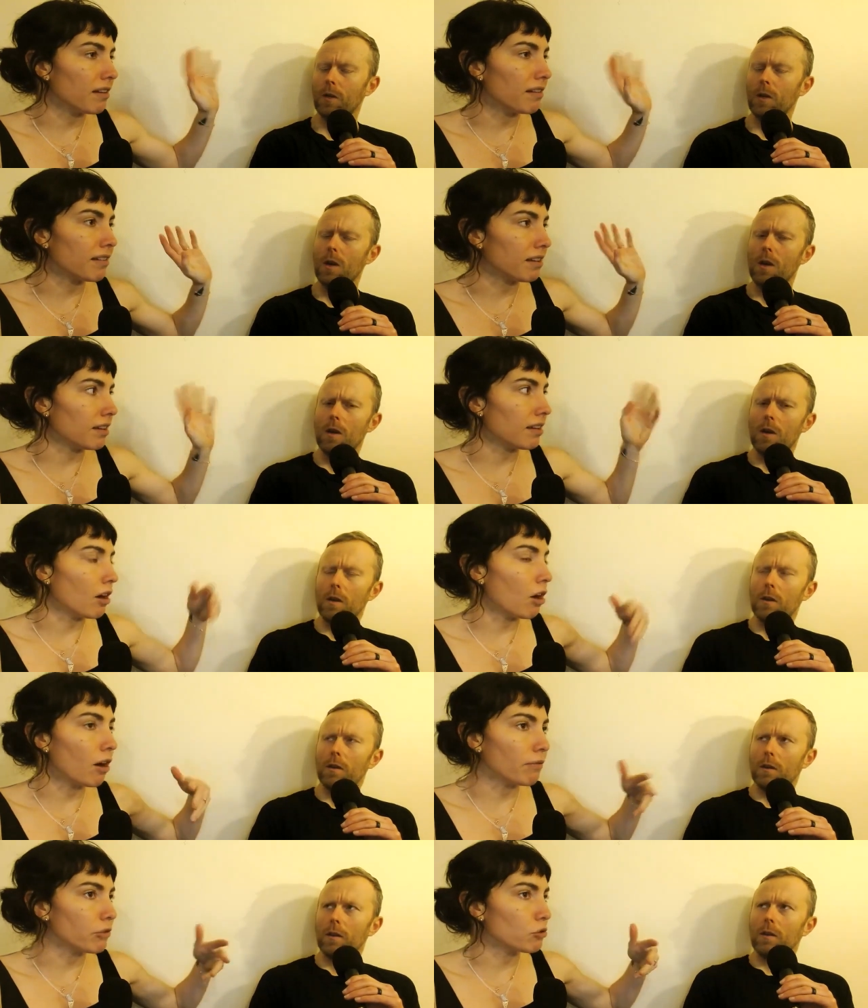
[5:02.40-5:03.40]
Speaker 1: Y, Z
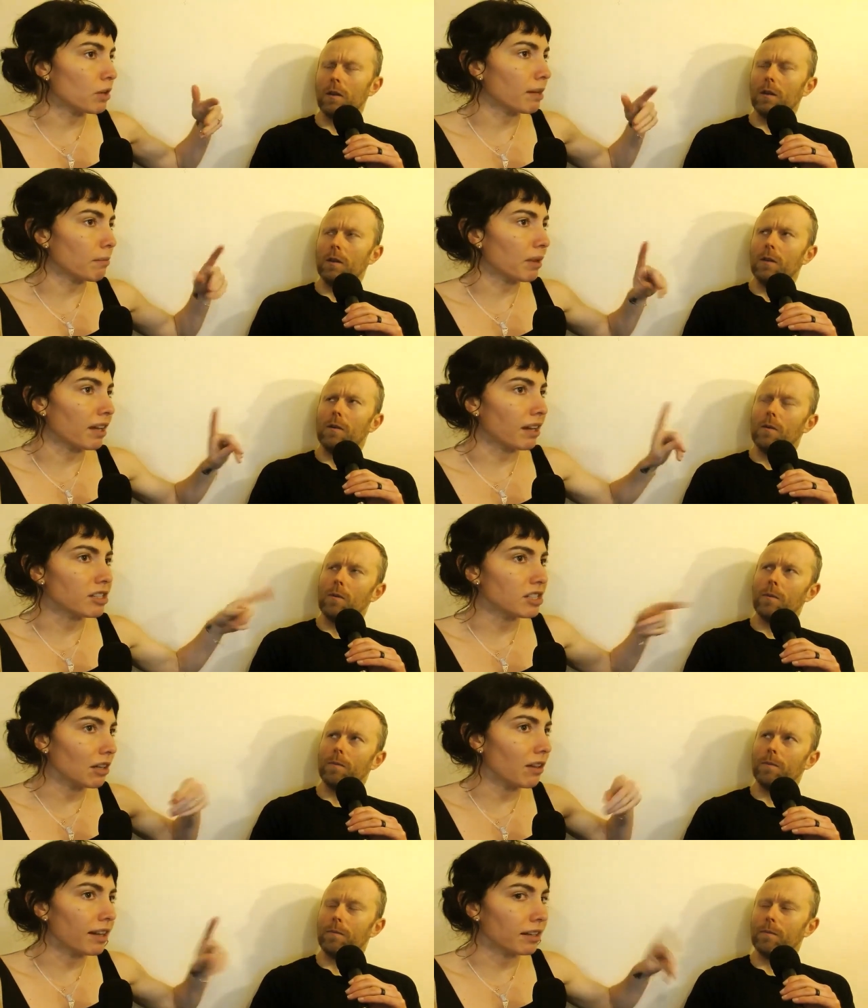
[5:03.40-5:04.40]
off the training plan
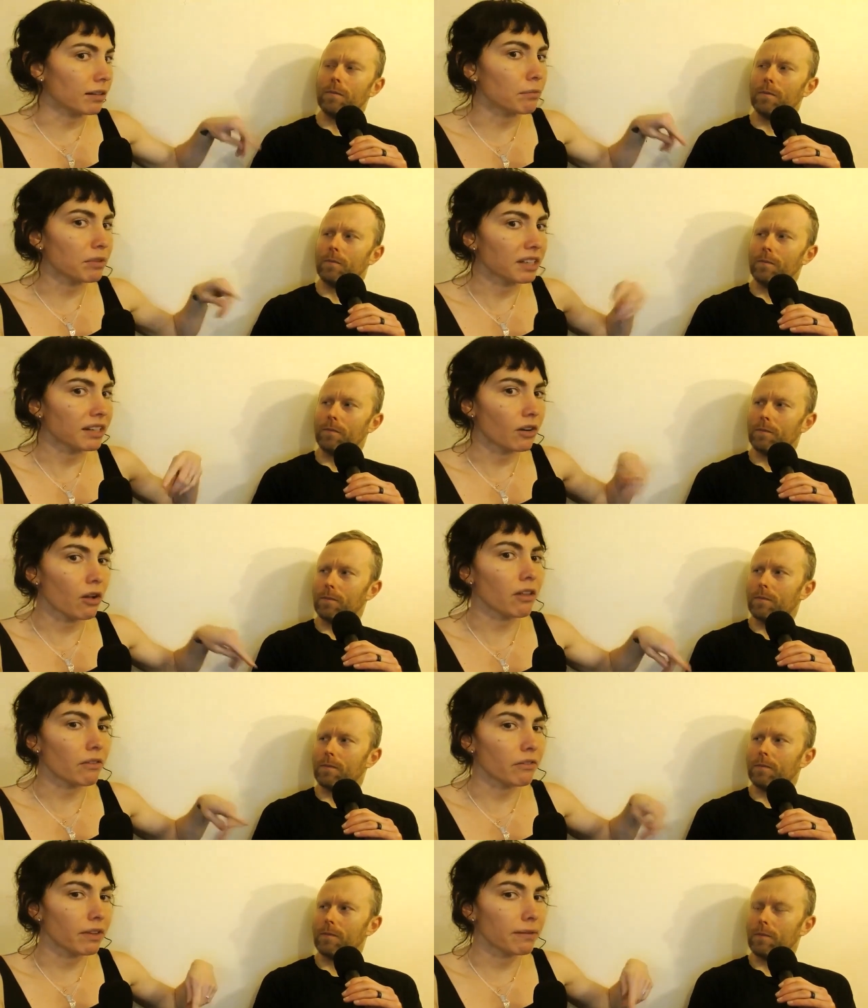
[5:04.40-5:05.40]
until I had completed
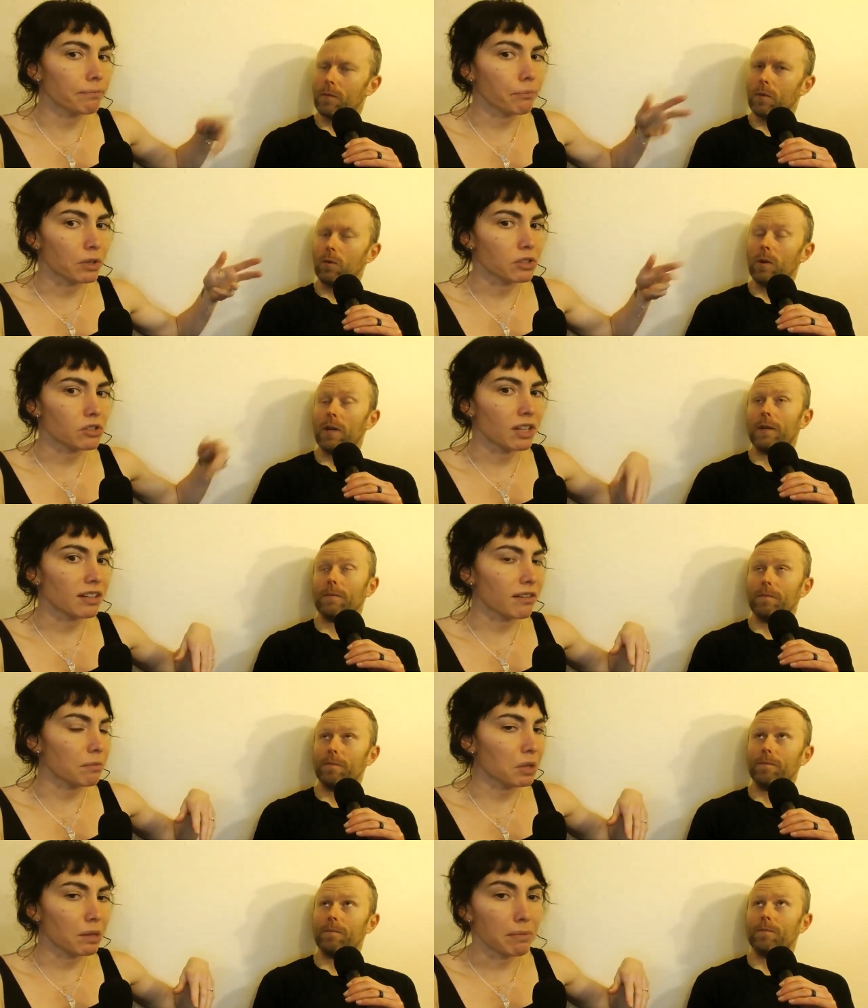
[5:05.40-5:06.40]
all of them, which right. led to
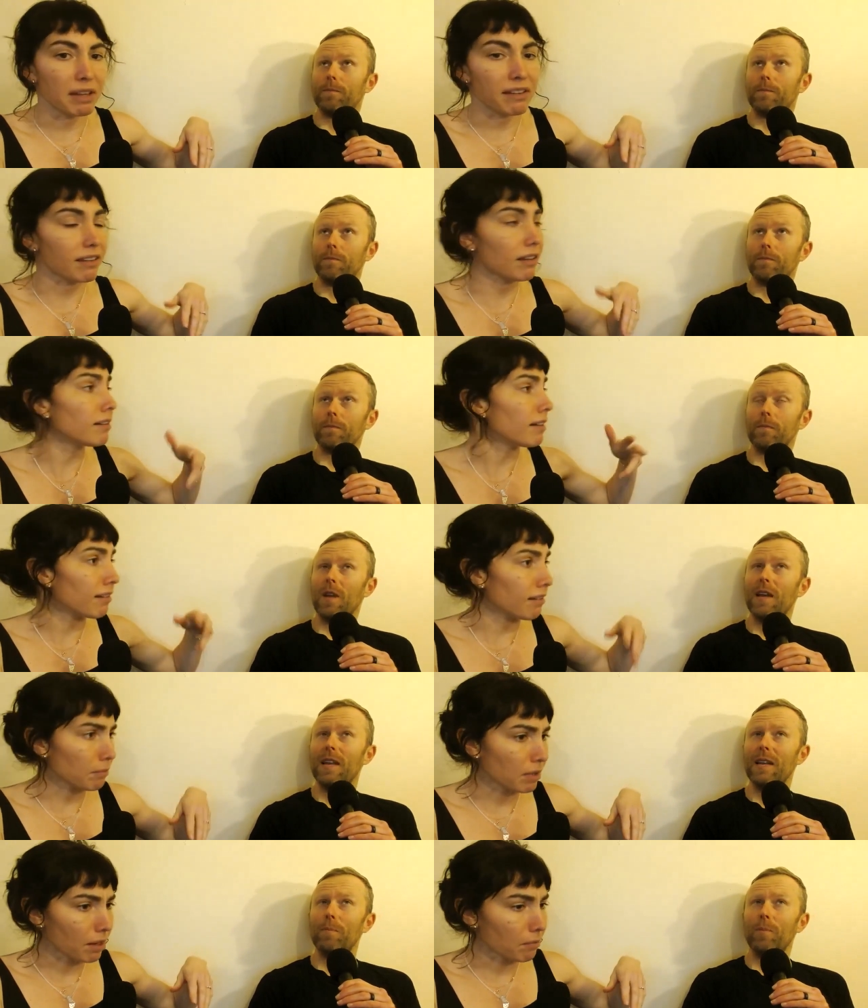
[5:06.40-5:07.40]
some really busy Sundays.
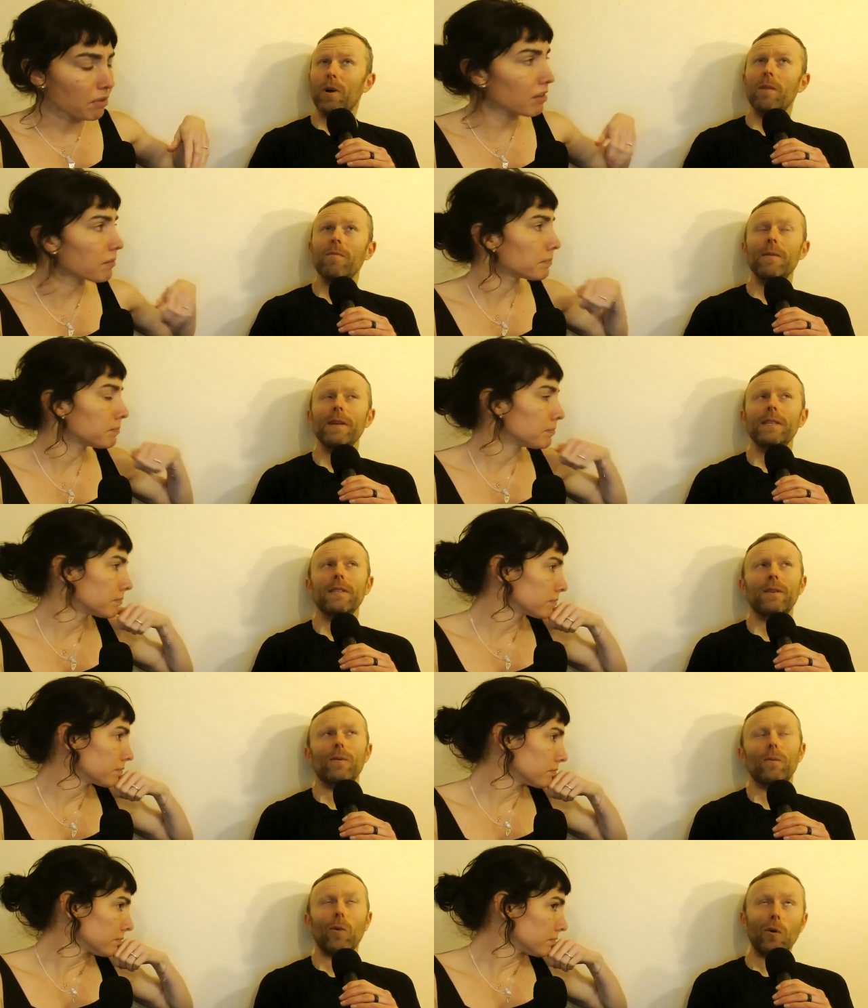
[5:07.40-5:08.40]
And, and, it
Speaker 2: probably
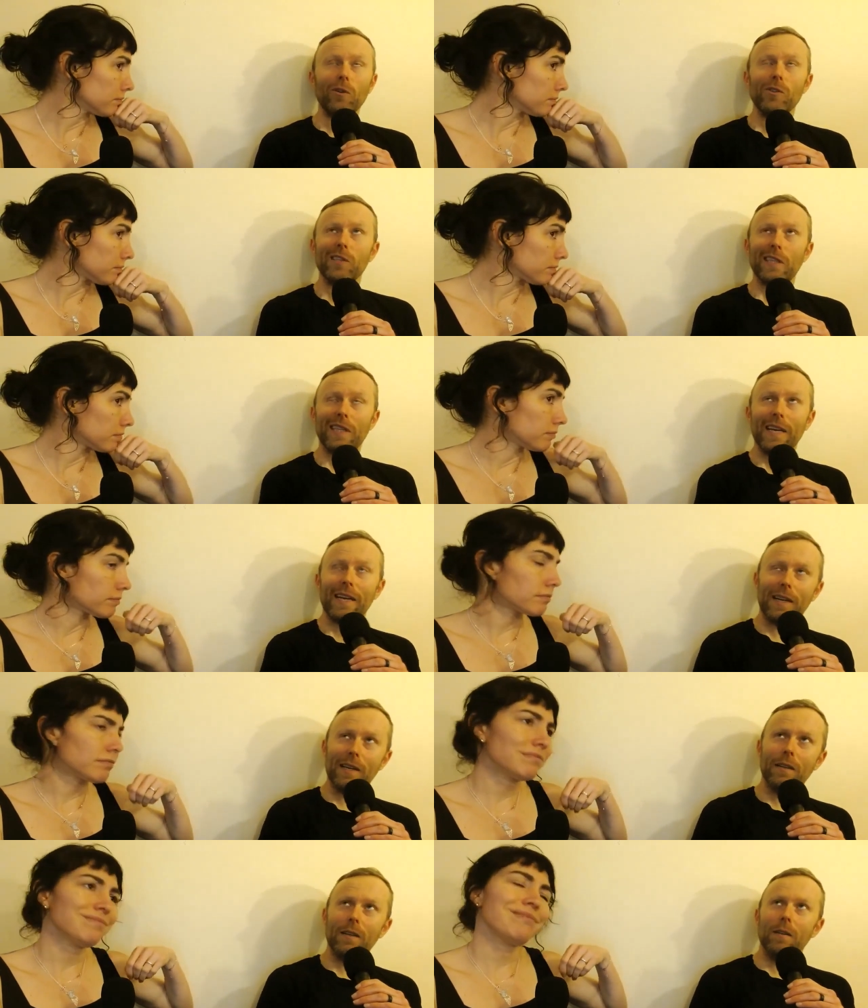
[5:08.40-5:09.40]
isn't the worst
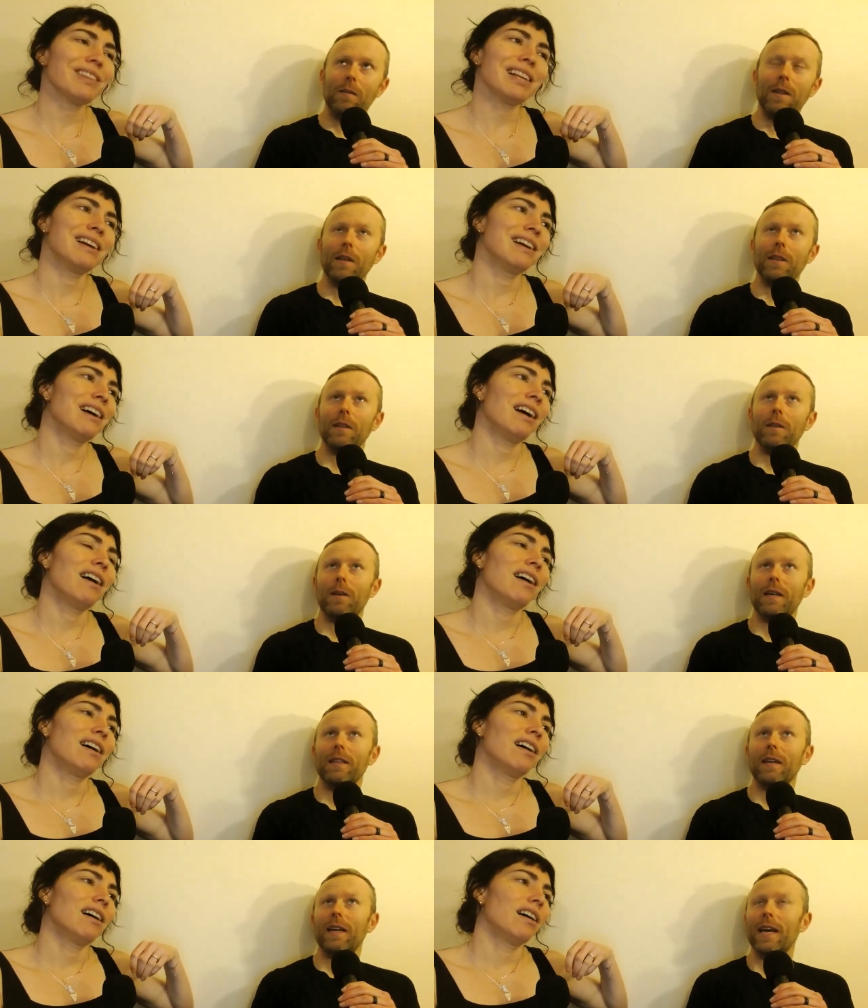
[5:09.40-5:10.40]
thing. The, the the
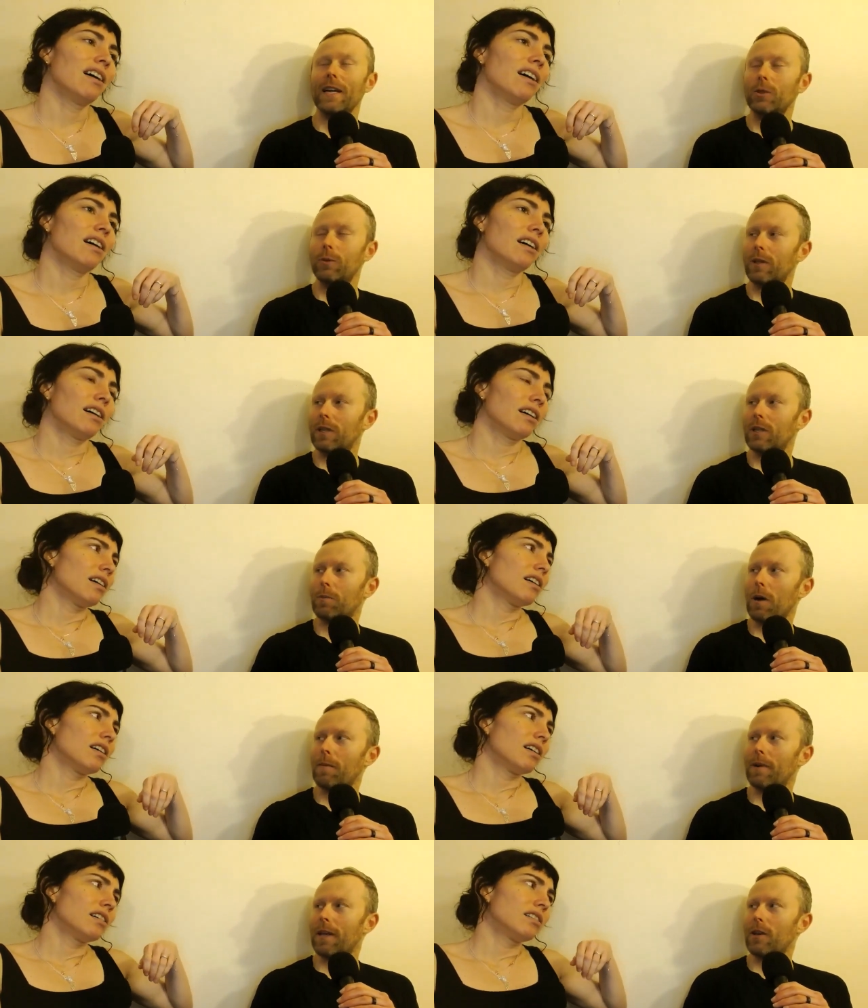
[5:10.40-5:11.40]
the catch with it is
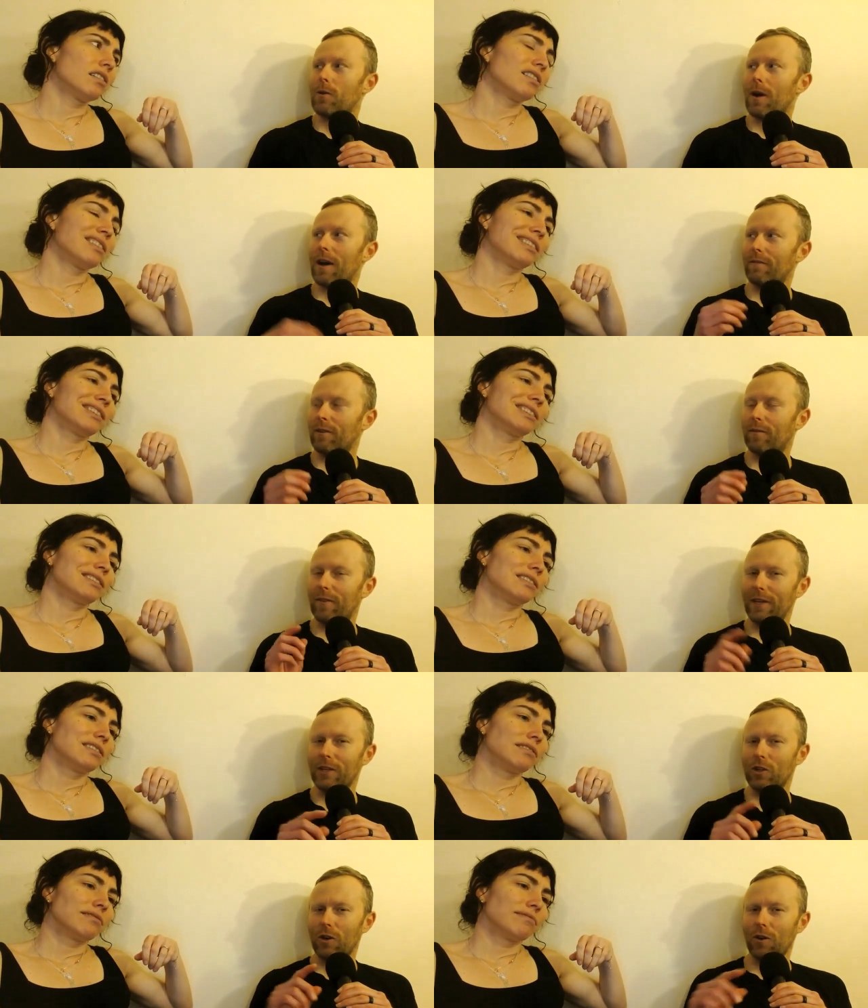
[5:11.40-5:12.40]
probably that you have to
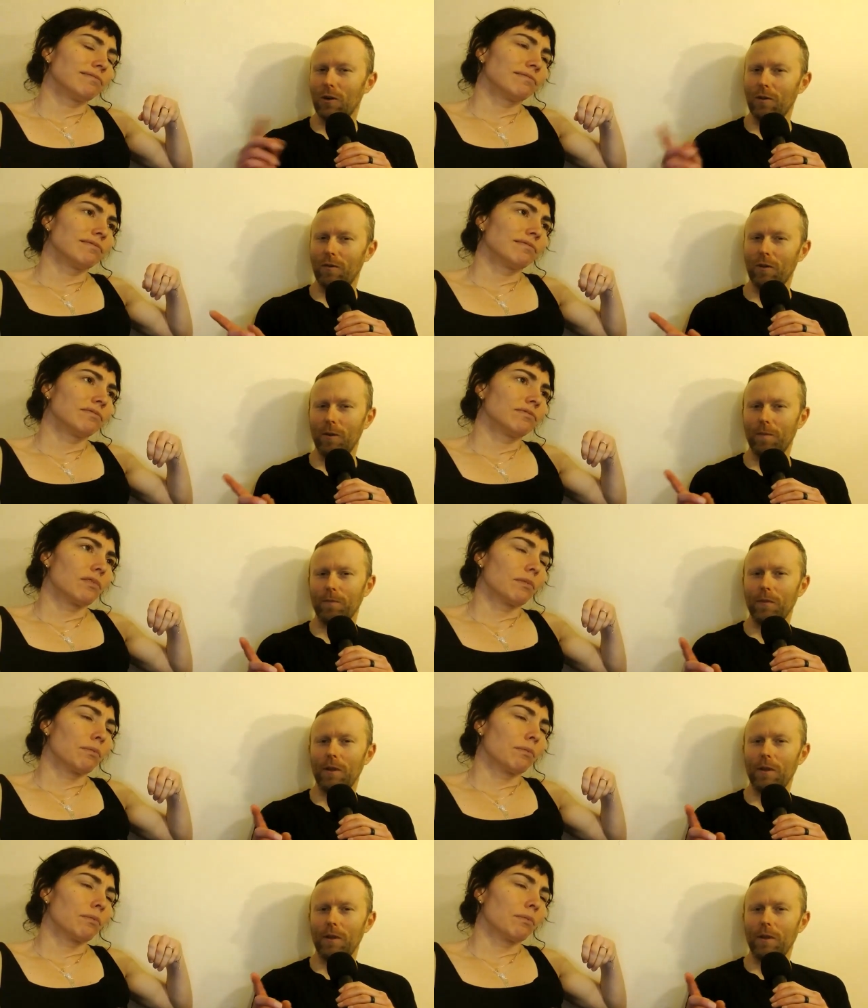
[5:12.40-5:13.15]
finish all of them.